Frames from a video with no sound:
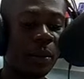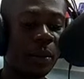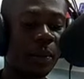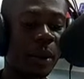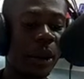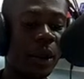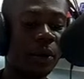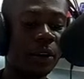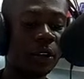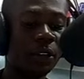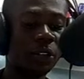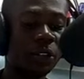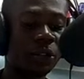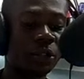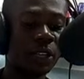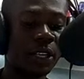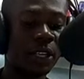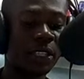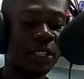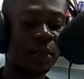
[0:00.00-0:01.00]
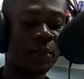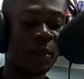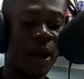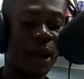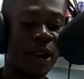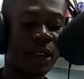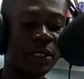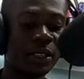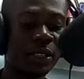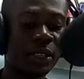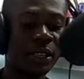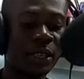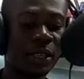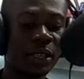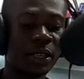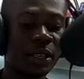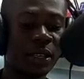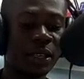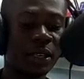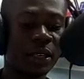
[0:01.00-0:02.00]
Prior to their demise,
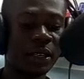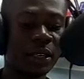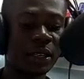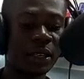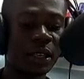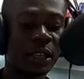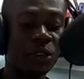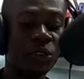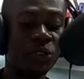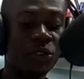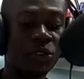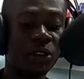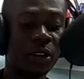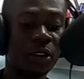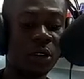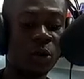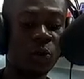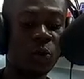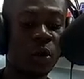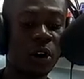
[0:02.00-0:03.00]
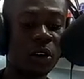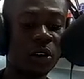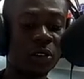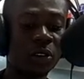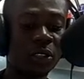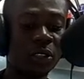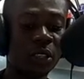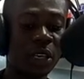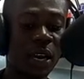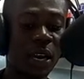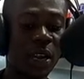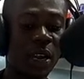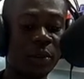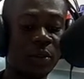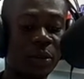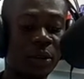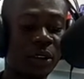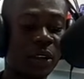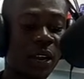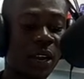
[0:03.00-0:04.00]
they usually worked at the
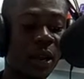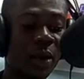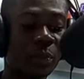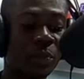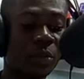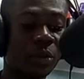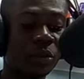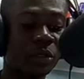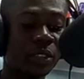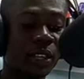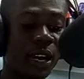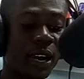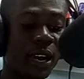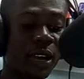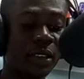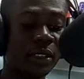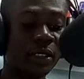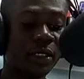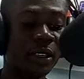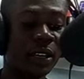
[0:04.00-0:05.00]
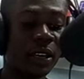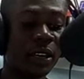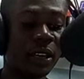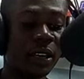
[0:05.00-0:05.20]
Buchanan port as